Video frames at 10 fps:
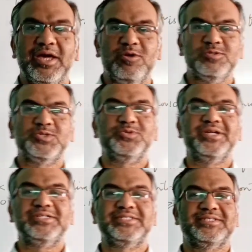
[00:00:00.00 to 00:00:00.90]
Hello
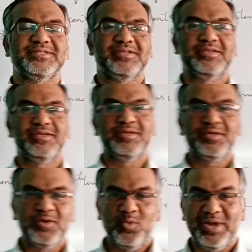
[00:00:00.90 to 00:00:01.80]
students,
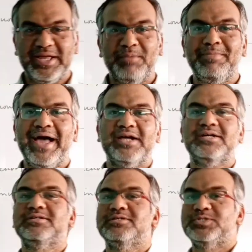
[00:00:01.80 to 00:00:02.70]
welcome
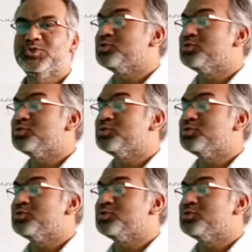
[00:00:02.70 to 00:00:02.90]
back to